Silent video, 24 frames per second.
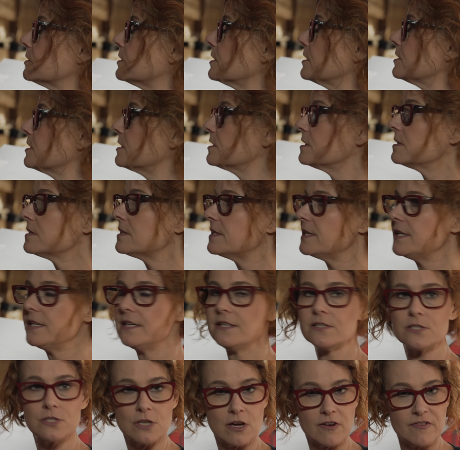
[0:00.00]
the
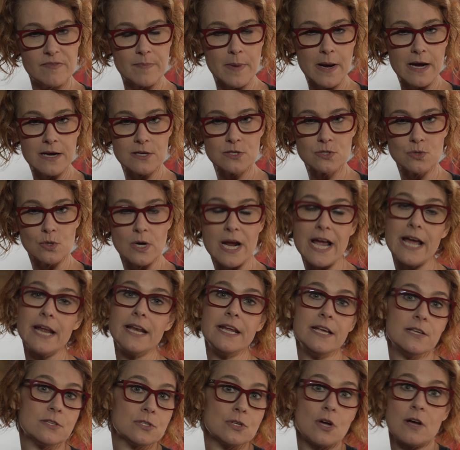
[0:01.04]
softbox or
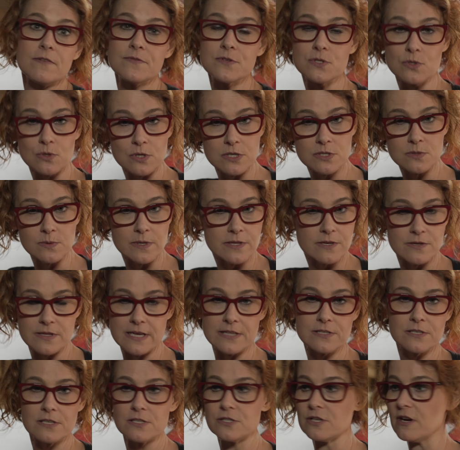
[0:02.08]
any soft source, whether
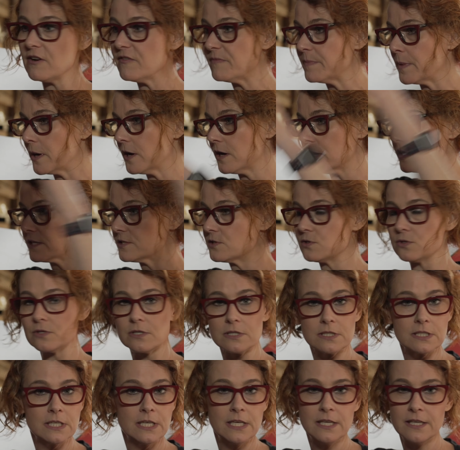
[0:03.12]
that's a softbox
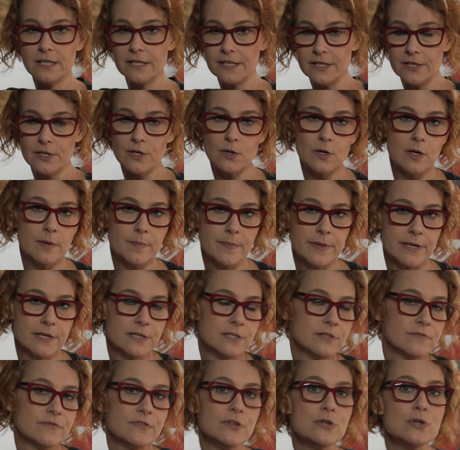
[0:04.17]
or a big
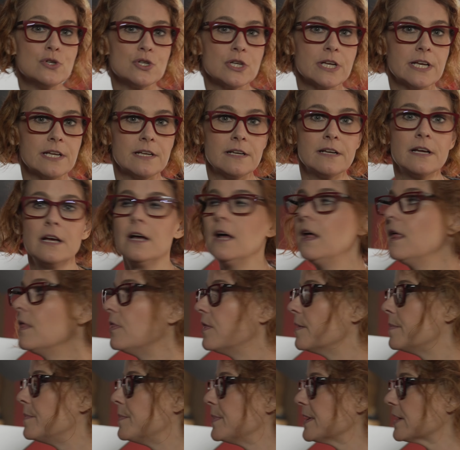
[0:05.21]
diffusion,
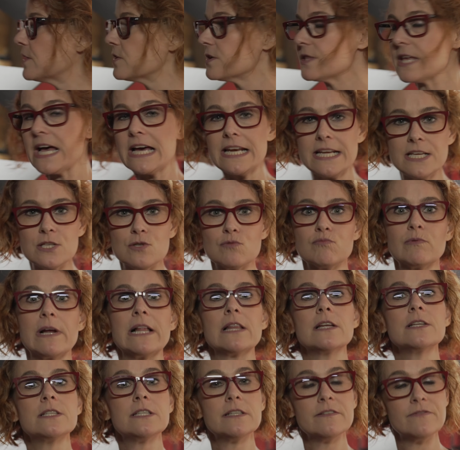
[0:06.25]
the bigger that is
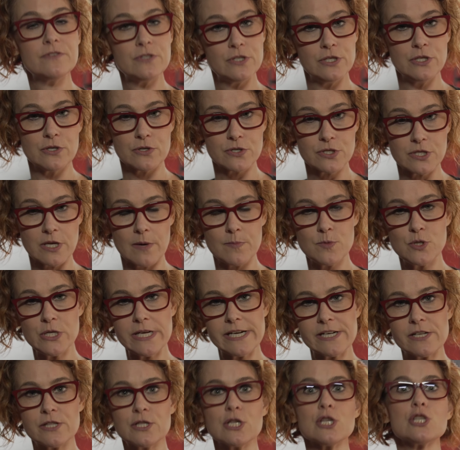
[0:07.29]
relative to your
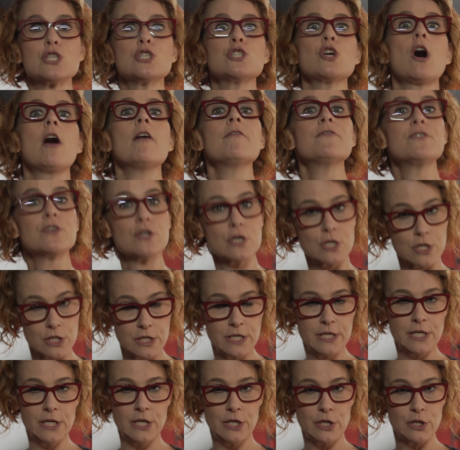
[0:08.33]
subject, the softer
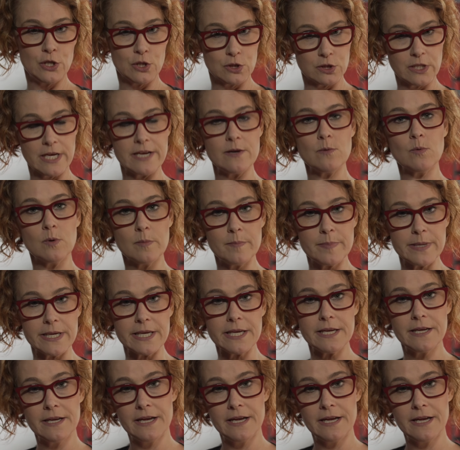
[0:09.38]
your light will be.